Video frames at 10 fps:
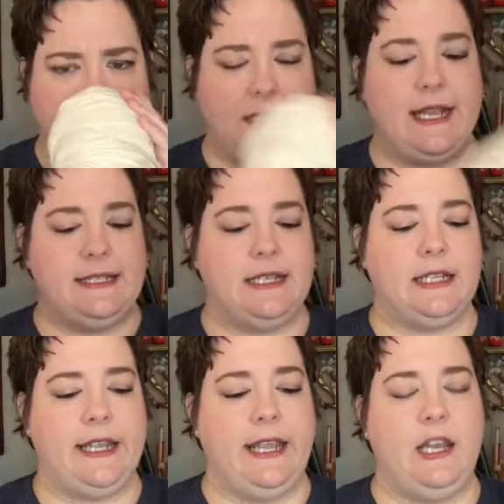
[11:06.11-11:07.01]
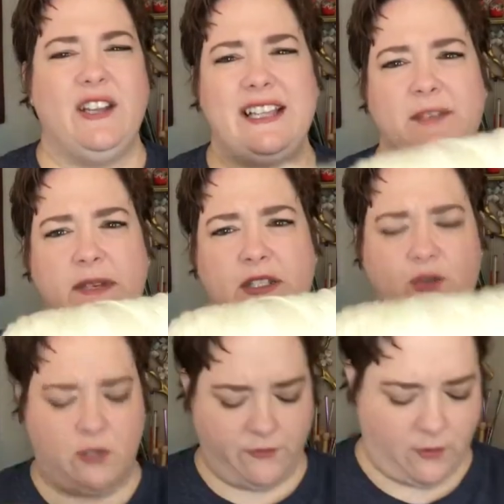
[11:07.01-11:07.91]
Nice and clean. You can tell it's been in
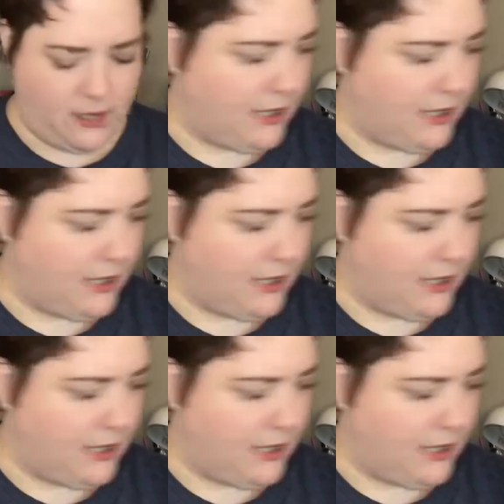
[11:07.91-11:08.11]
storage for a while.